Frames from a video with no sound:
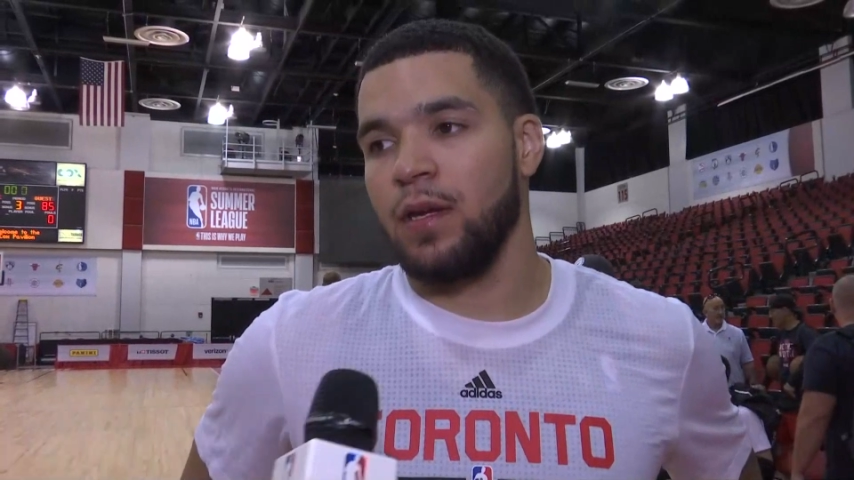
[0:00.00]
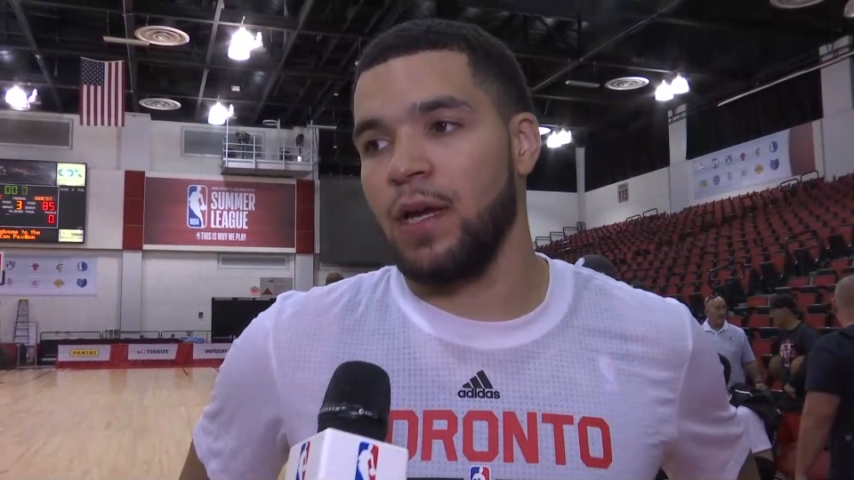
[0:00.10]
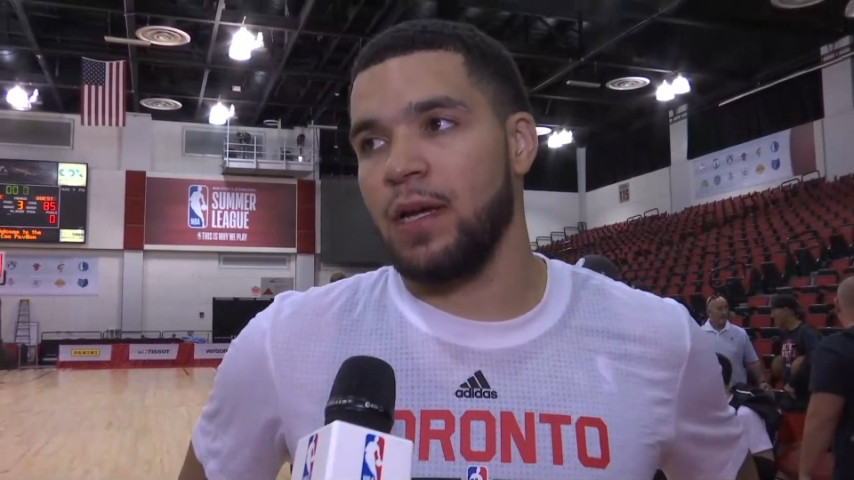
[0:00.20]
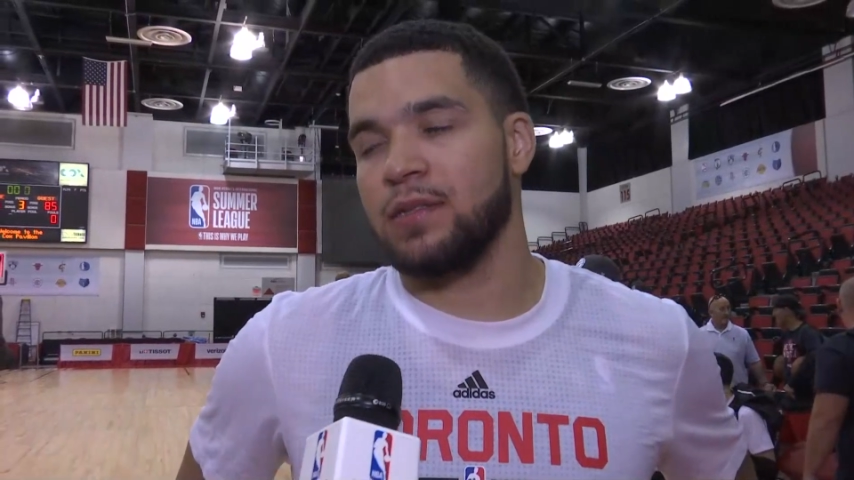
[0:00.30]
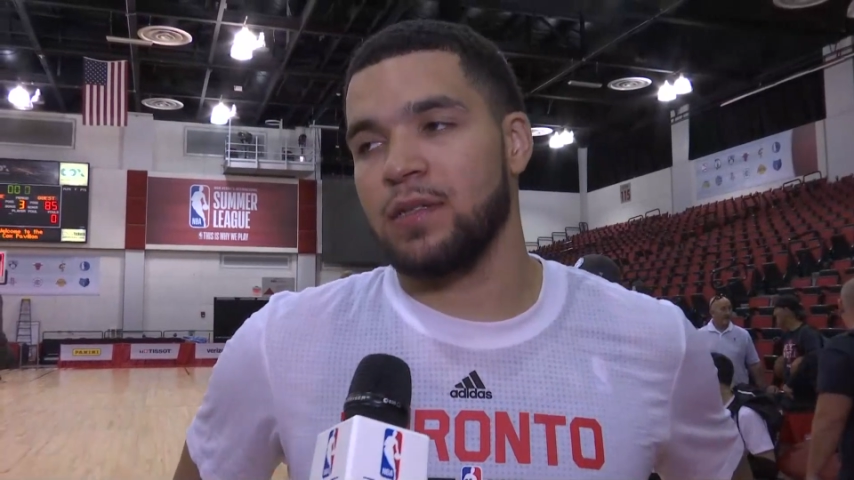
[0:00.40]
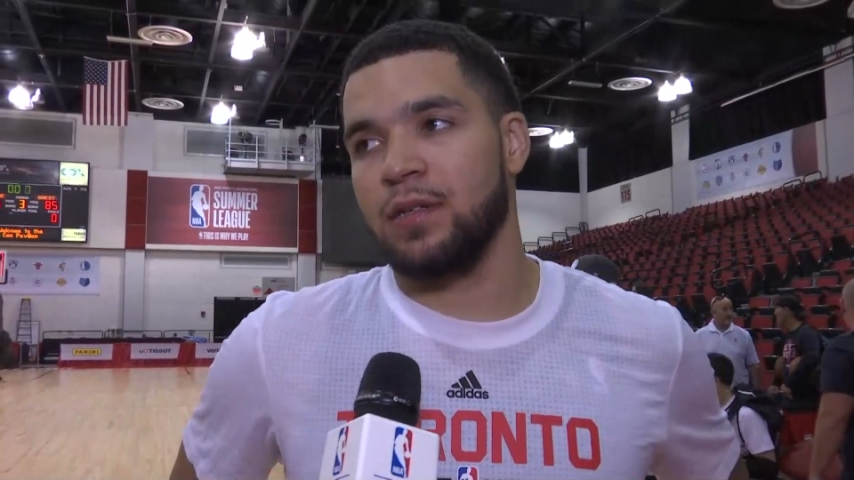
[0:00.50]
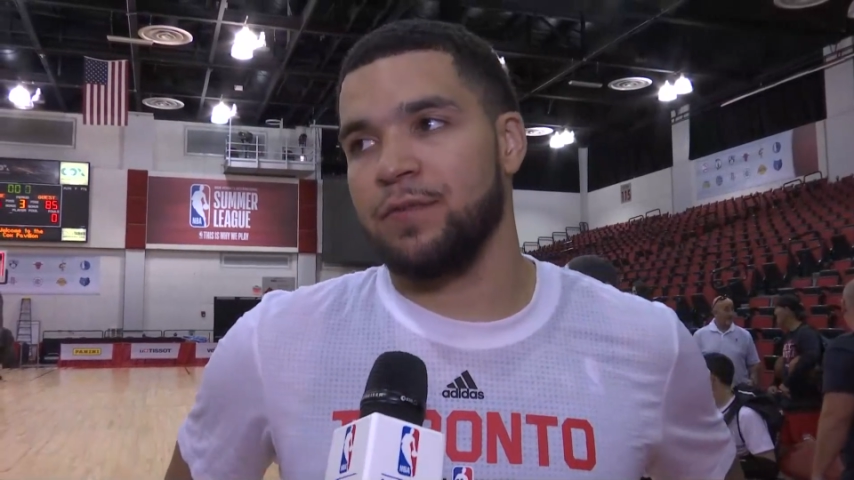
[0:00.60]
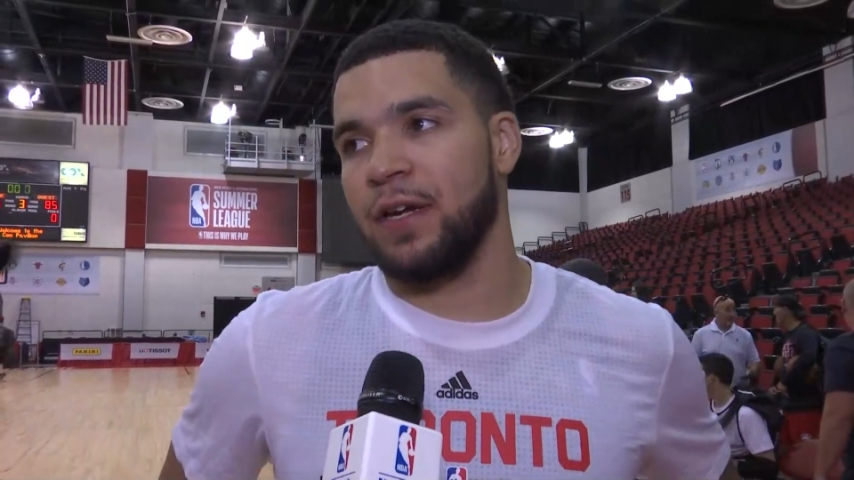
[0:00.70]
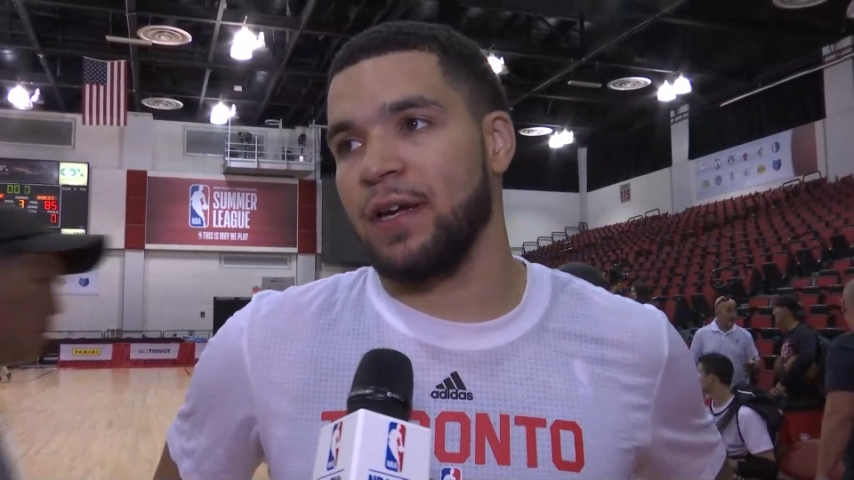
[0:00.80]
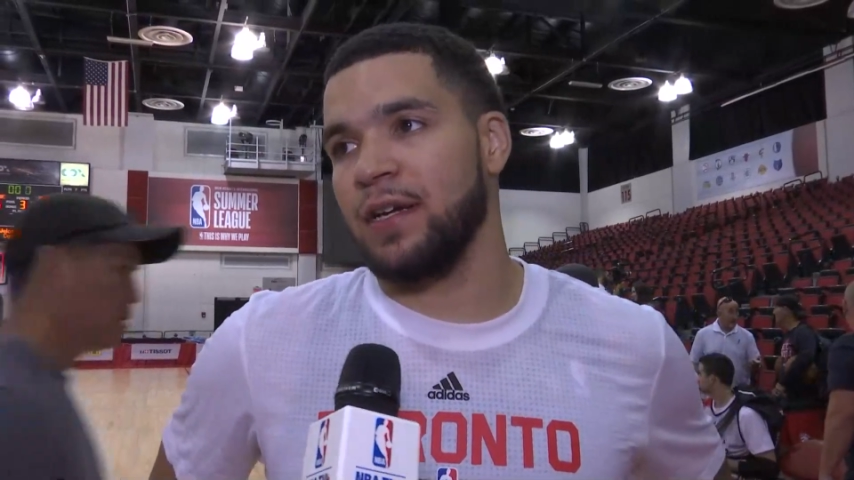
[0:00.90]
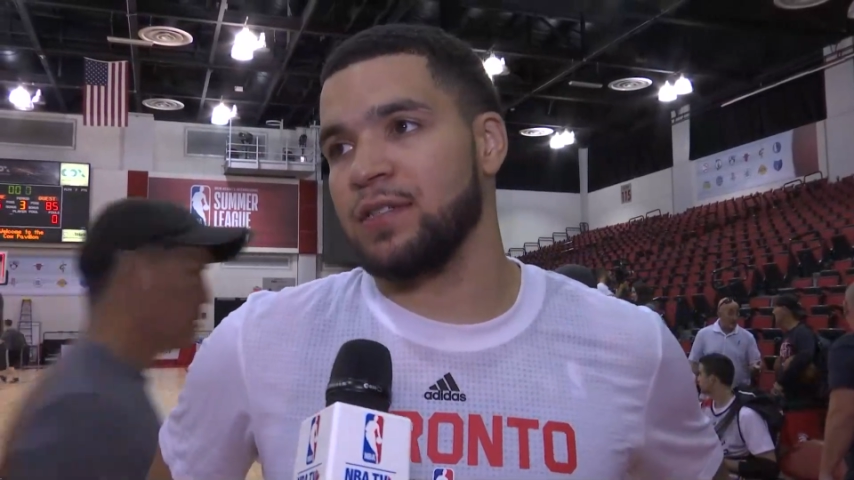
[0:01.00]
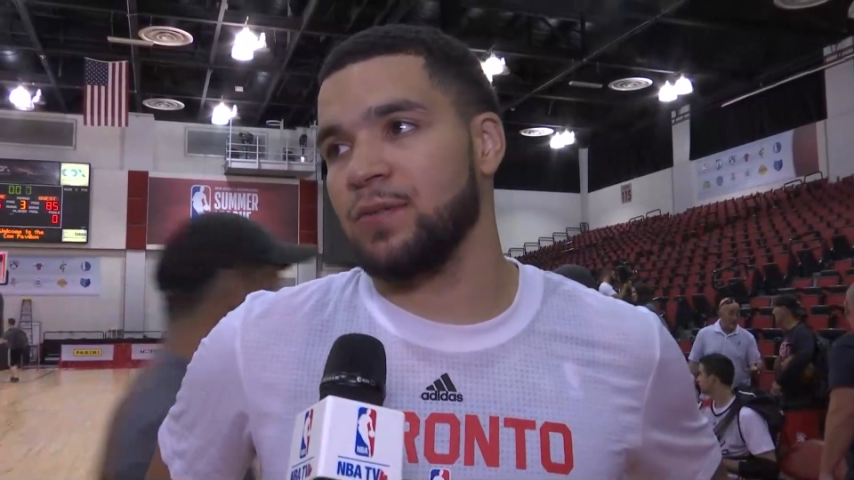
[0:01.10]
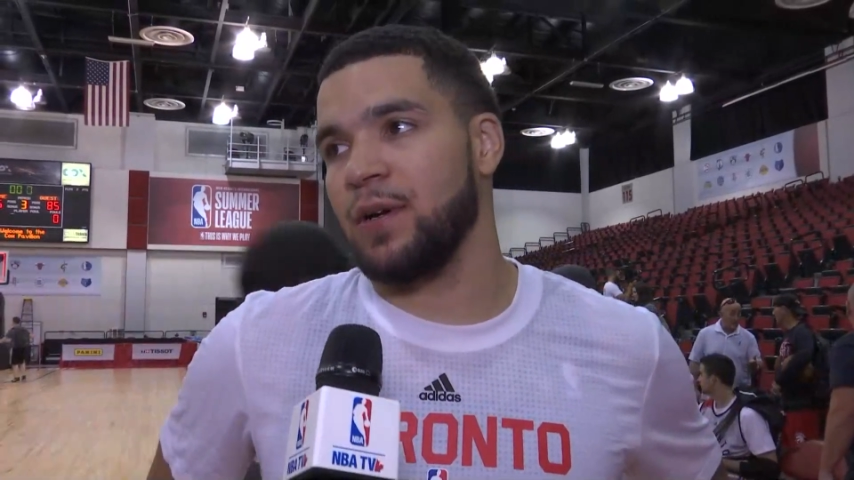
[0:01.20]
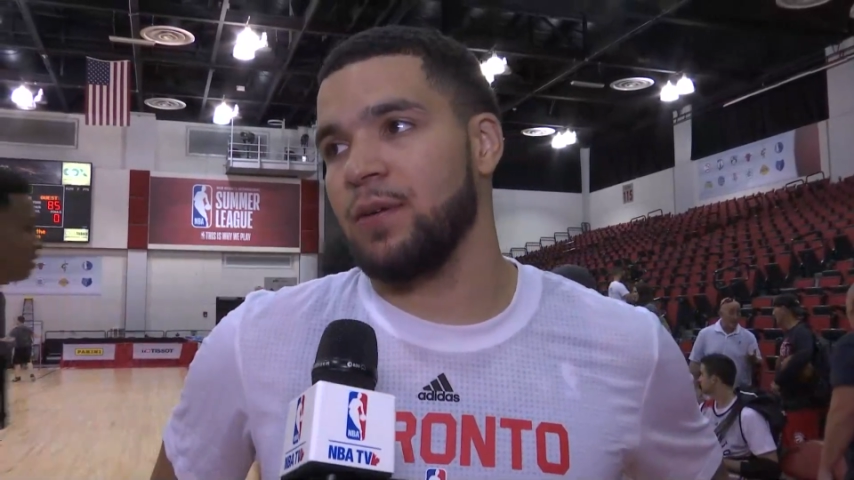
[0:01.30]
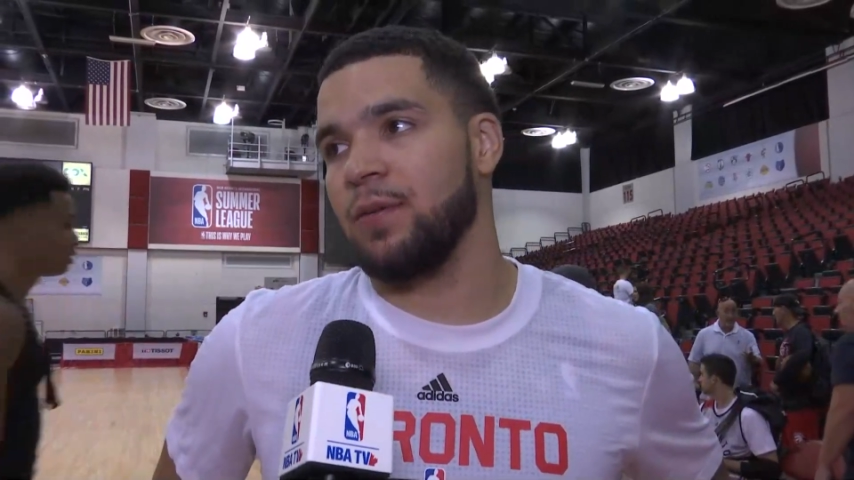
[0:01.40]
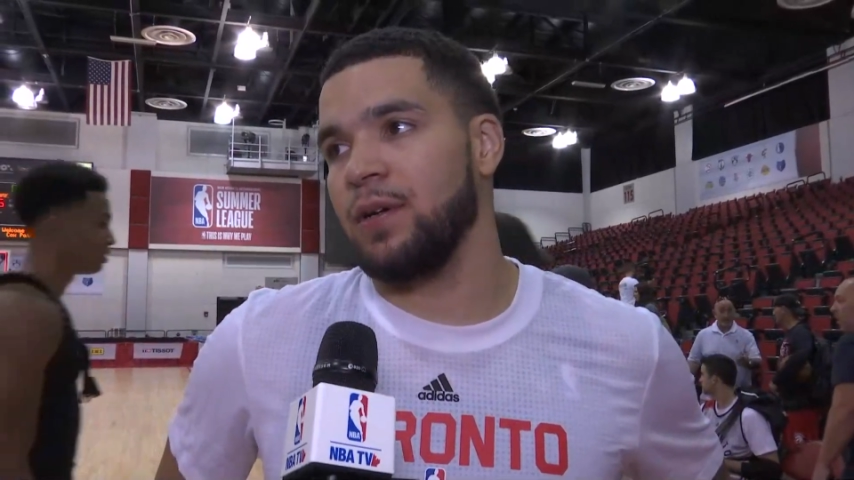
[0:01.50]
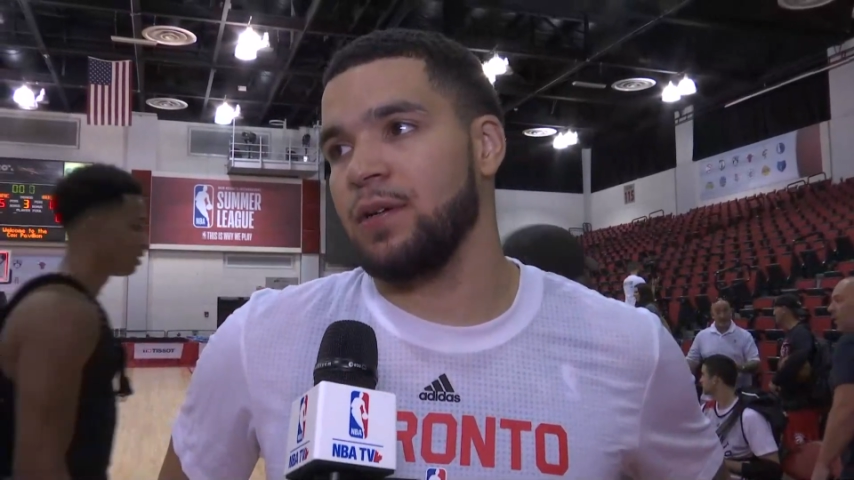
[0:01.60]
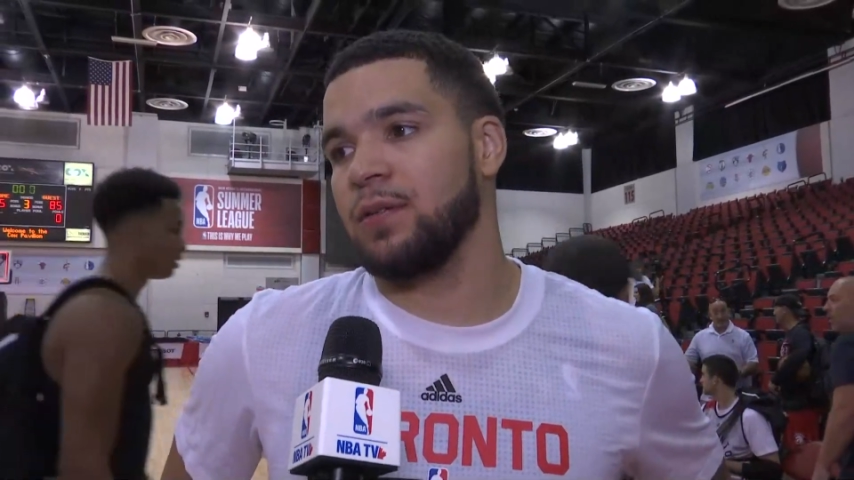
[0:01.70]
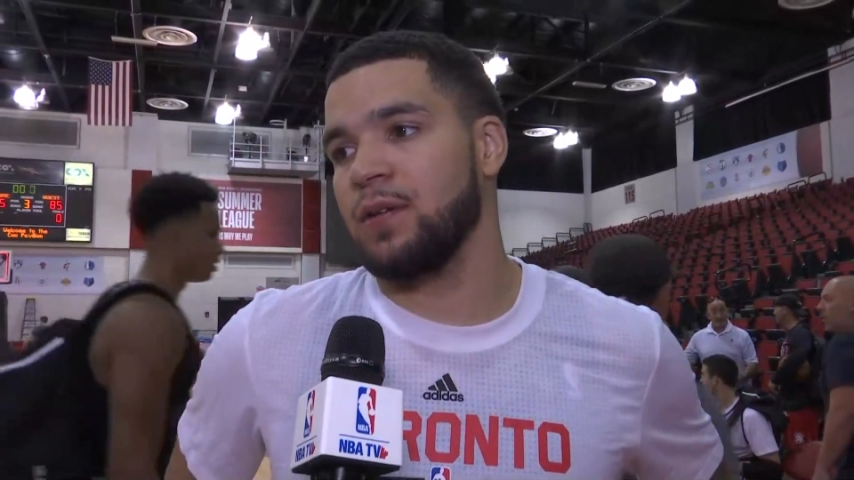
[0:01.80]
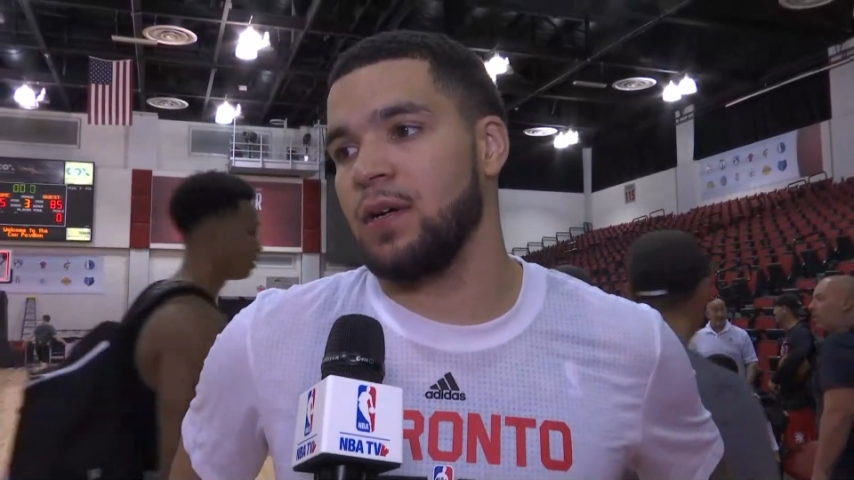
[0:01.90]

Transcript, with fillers: Yeah, I took a vacation right away,